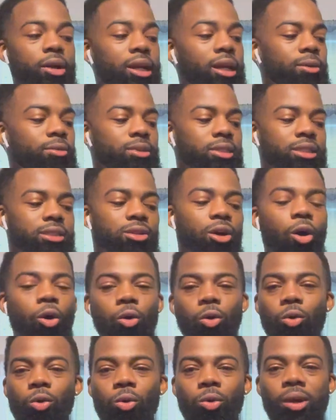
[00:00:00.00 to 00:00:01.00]
they were just
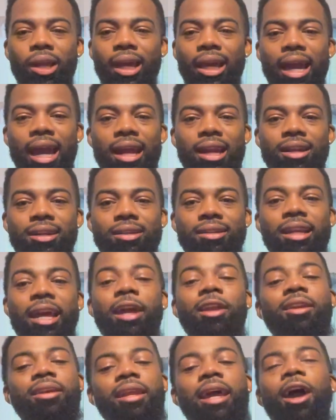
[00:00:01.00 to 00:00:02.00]
old and kind of
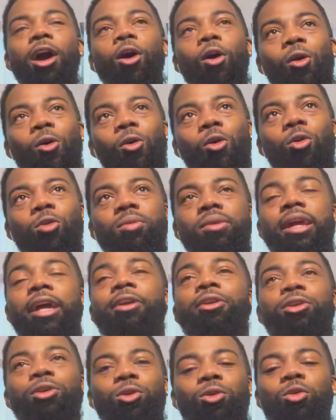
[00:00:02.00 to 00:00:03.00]
they're
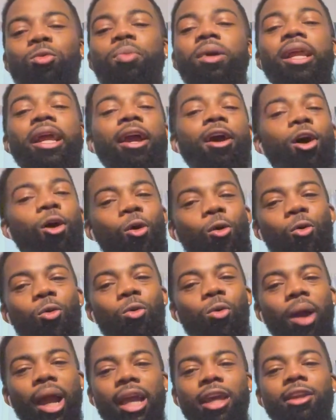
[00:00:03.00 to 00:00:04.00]
new, but they're
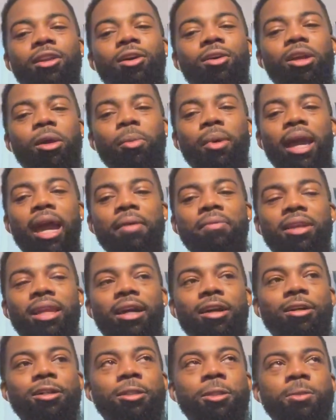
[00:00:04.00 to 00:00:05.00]
old, and you know they be having
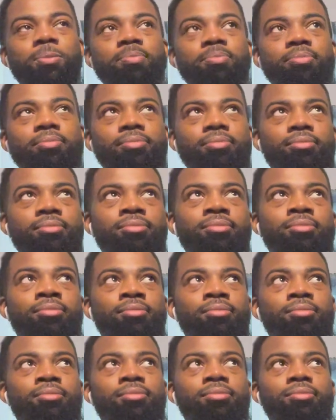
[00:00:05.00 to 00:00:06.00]
that
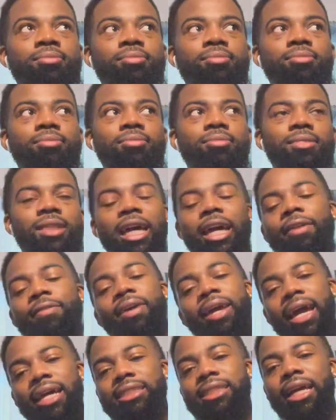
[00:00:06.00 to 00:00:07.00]
like it
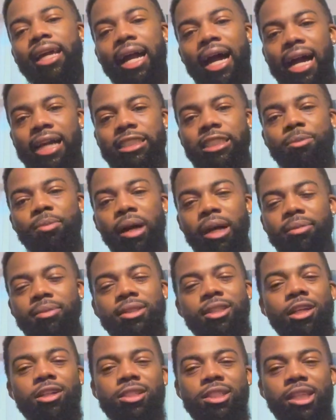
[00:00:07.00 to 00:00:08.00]
has like an icy bottom,
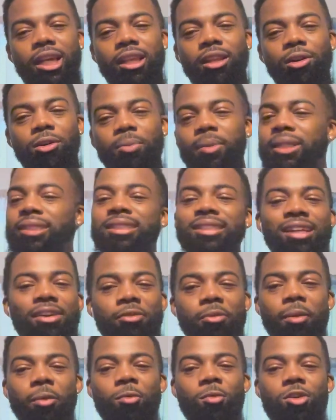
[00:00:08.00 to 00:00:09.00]
turns yellow, but it's never
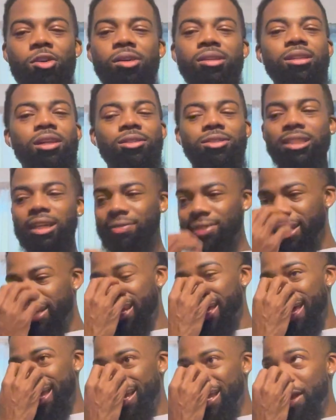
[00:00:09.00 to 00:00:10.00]
been worn, you know, stuff like
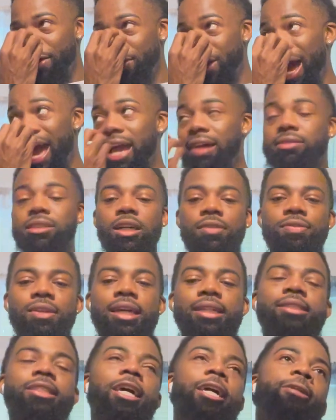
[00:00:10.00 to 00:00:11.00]
that. I have stuff
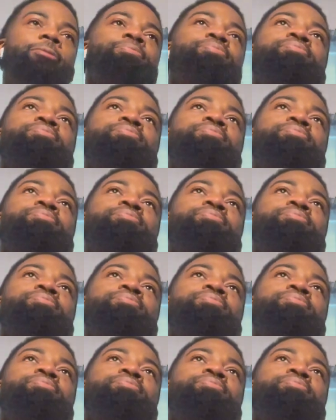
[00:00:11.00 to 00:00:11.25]
like that.